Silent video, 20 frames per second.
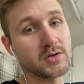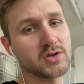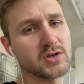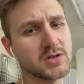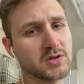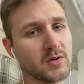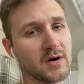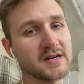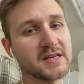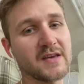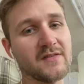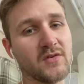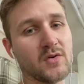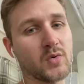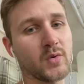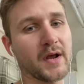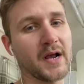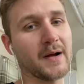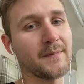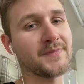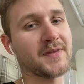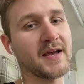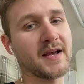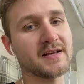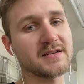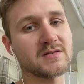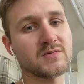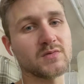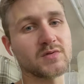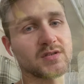Just thought I'd give you a quick update
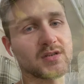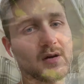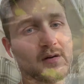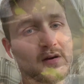as to what's going